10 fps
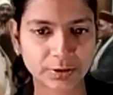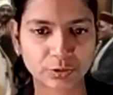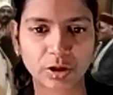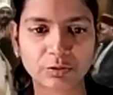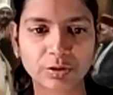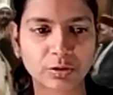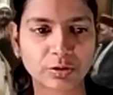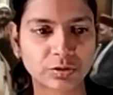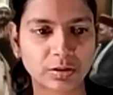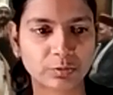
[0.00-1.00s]
So now we are going
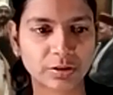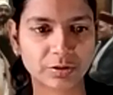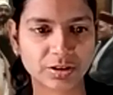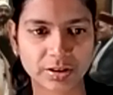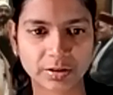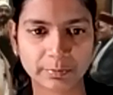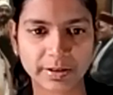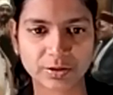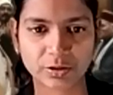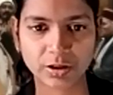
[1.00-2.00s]
to solve one question
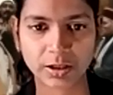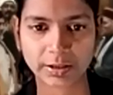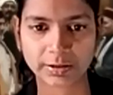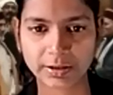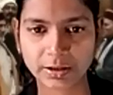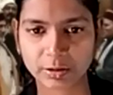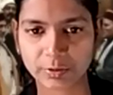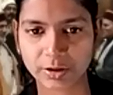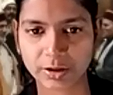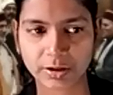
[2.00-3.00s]
based on Hatti
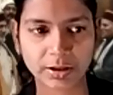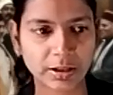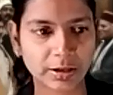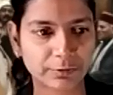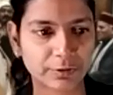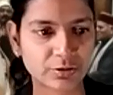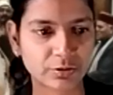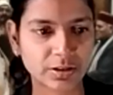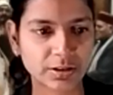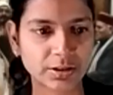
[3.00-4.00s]
community. First
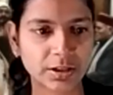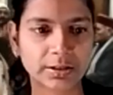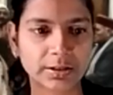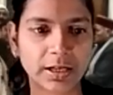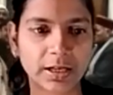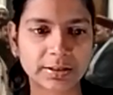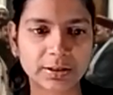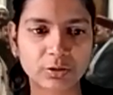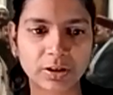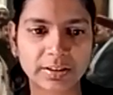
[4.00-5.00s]
one is the
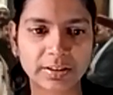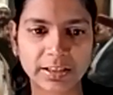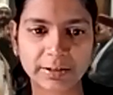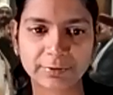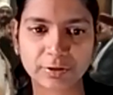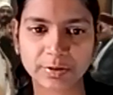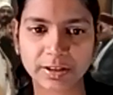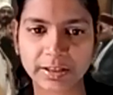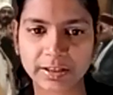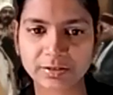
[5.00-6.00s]
Hatti got their name from their
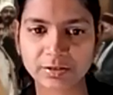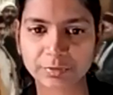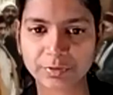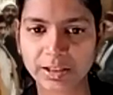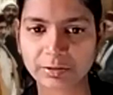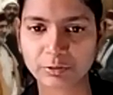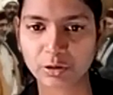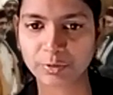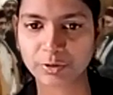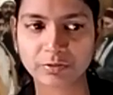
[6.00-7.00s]
tradition of selling
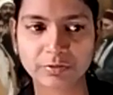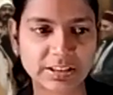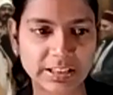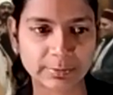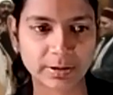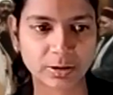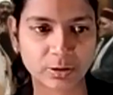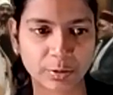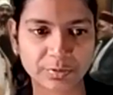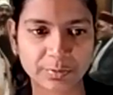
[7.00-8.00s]
homegrown vegetable,
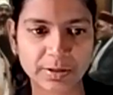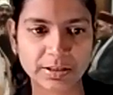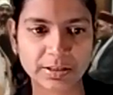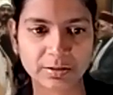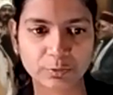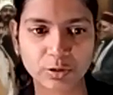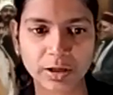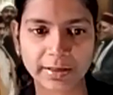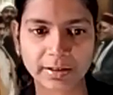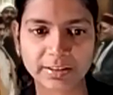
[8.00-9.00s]
crops, meat, and wool
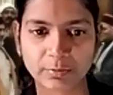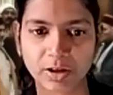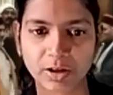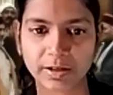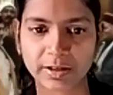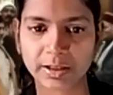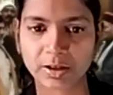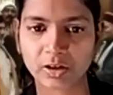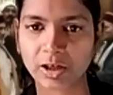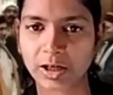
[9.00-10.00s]
at a small market
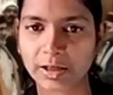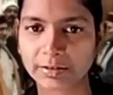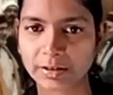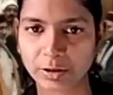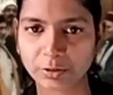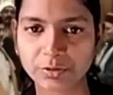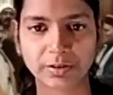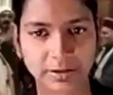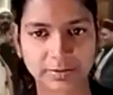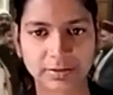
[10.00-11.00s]
called Hut in the towns.
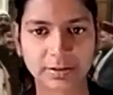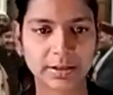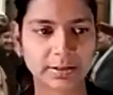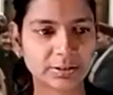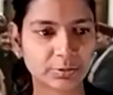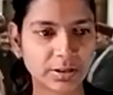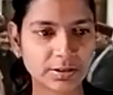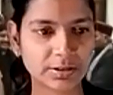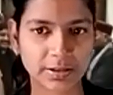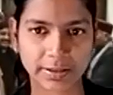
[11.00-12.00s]
Yes, this one
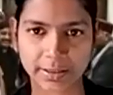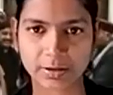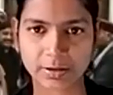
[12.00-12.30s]
is correct.